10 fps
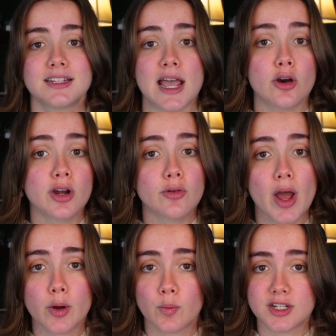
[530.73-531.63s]
Tioga
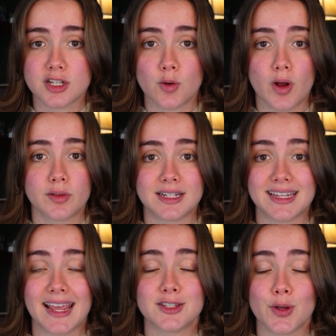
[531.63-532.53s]
Road, which is the road that
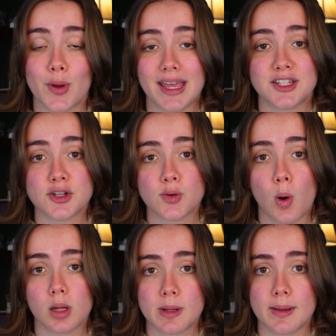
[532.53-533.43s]
takes you into
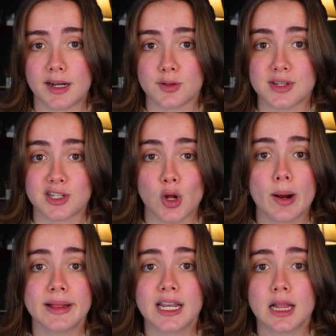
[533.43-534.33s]
Tuolumne Meadows, is
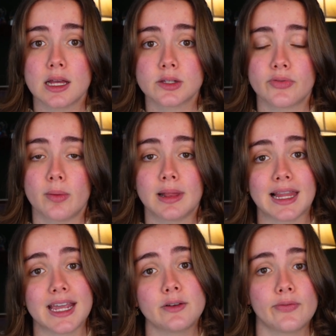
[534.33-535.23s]
normally closed from
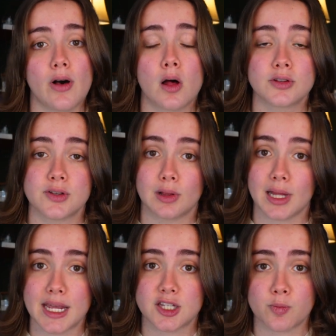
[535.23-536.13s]
late fall to
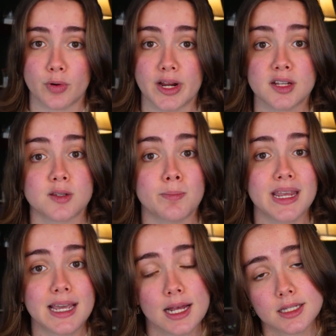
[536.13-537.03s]
late springs
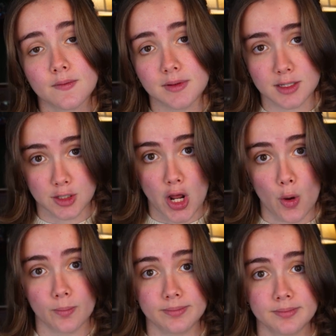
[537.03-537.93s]
because of the snow.
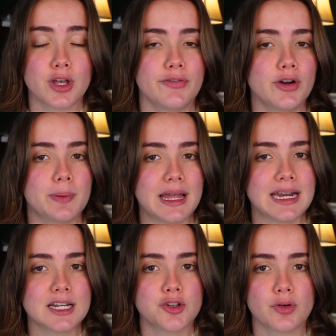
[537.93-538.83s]
So if you're
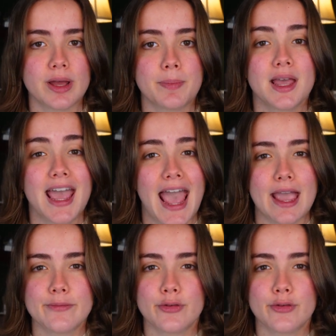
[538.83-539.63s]
planning a trip, aim